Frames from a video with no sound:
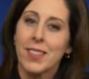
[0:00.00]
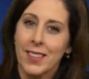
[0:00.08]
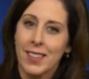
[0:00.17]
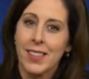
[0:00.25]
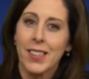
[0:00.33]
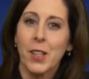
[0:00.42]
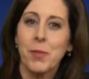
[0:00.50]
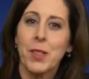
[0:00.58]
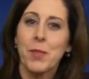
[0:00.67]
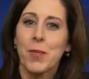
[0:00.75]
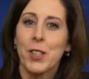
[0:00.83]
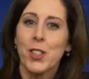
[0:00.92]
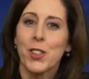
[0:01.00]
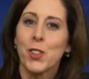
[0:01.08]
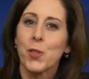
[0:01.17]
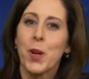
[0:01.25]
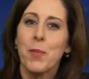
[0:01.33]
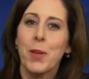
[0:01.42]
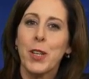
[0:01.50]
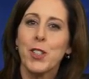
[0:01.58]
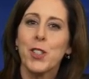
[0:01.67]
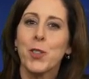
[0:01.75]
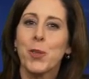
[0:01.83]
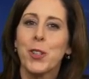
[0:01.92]
This segment mentions web
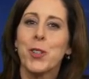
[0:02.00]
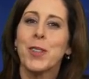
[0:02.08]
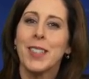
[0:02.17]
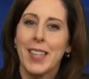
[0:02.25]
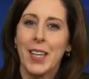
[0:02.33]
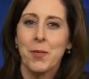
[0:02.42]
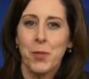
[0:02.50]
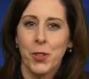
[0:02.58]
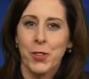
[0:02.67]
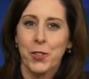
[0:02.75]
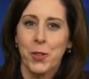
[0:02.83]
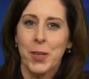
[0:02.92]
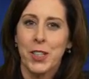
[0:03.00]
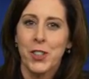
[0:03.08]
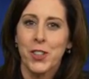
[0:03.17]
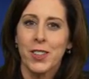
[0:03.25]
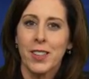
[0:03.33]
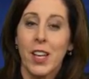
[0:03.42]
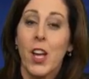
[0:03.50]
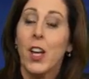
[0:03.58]
pages where you can get more information.